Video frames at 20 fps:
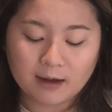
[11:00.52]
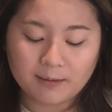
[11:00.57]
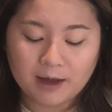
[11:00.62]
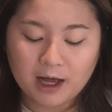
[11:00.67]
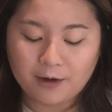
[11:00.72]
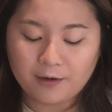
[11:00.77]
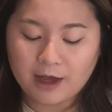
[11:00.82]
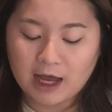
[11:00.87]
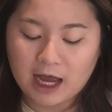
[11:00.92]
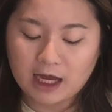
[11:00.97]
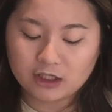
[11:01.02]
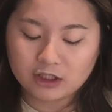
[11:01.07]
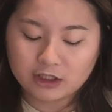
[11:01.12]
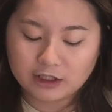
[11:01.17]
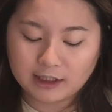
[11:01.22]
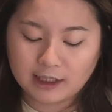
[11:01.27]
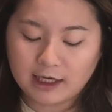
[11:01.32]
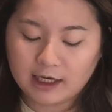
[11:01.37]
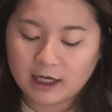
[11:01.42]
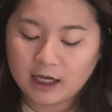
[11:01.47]
makeup, I'll
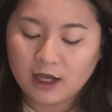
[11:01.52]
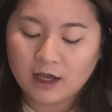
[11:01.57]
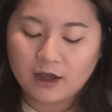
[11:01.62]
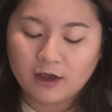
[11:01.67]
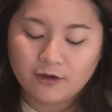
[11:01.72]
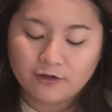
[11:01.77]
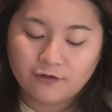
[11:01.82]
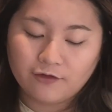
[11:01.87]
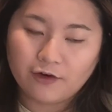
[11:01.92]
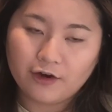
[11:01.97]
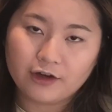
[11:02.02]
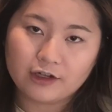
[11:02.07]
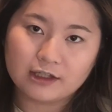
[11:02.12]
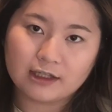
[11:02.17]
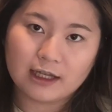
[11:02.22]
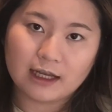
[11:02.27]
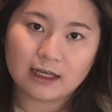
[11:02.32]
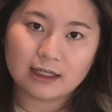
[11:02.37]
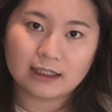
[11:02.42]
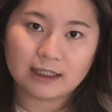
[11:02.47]
actually
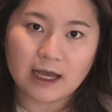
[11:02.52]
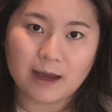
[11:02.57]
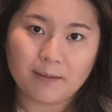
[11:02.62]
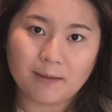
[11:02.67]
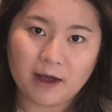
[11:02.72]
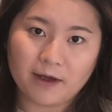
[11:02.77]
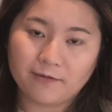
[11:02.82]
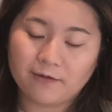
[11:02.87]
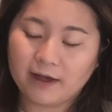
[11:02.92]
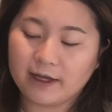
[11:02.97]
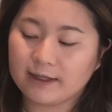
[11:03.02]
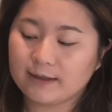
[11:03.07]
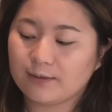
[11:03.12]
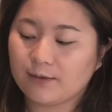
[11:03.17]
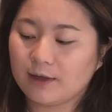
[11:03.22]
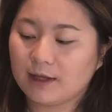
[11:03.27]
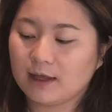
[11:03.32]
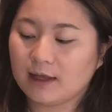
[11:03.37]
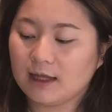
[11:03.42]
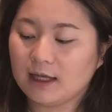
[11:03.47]
first set my
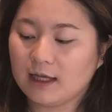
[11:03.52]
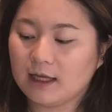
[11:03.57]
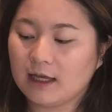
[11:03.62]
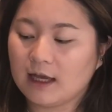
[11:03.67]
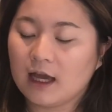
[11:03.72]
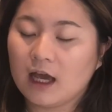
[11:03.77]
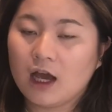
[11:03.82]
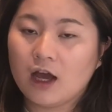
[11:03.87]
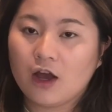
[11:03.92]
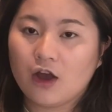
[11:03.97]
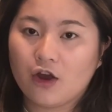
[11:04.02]
face with the